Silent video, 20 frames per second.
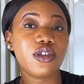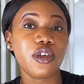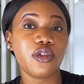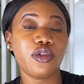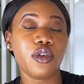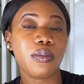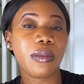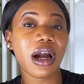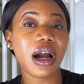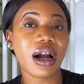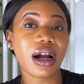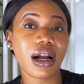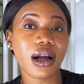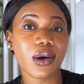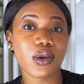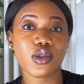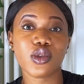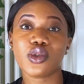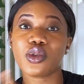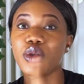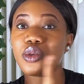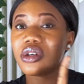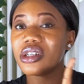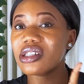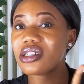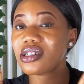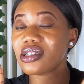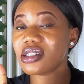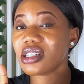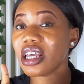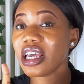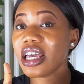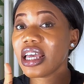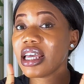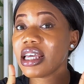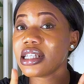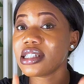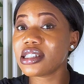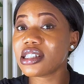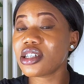former account to create this
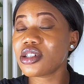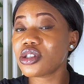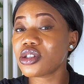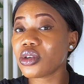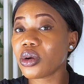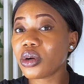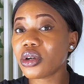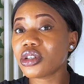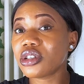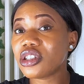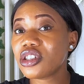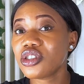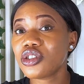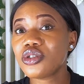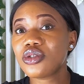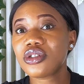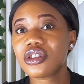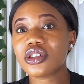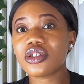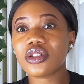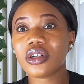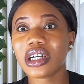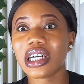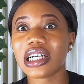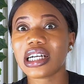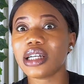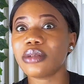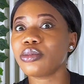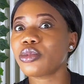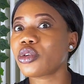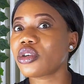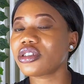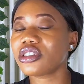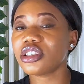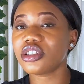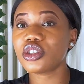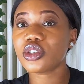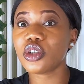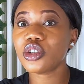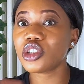new TikTok account, because
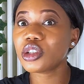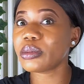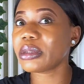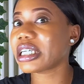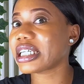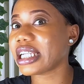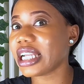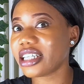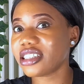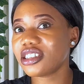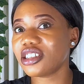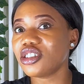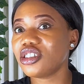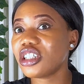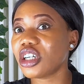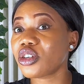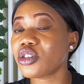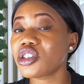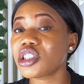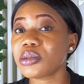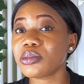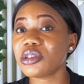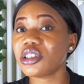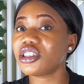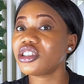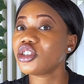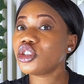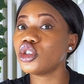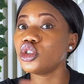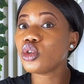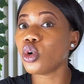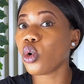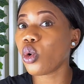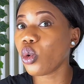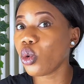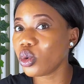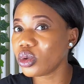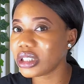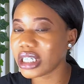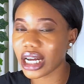it's going to be clashing. You're going to be seeing your
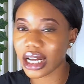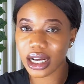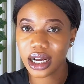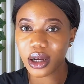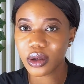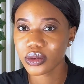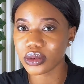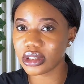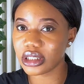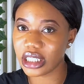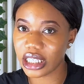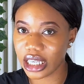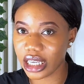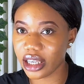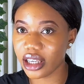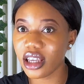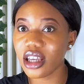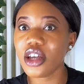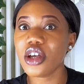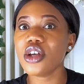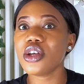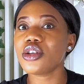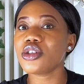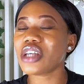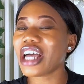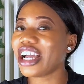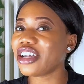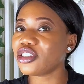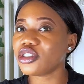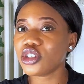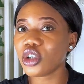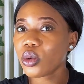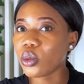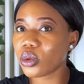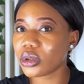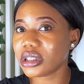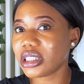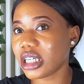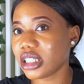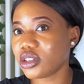old account here, and you don't
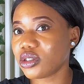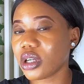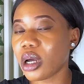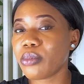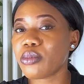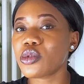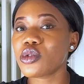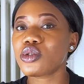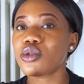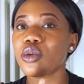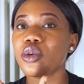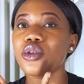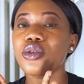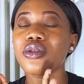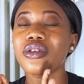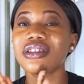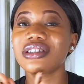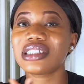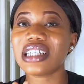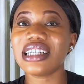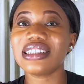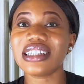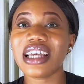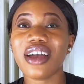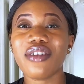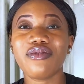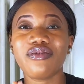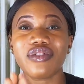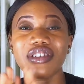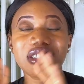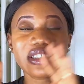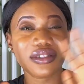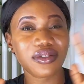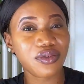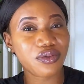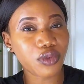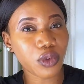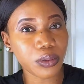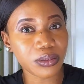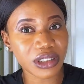want that to happen. So you start everything
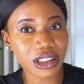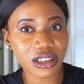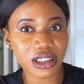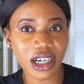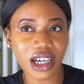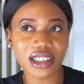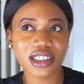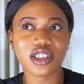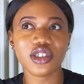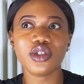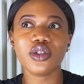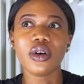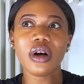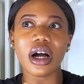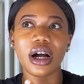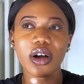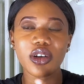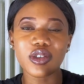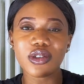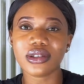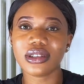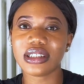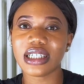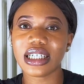from scratch. You know how you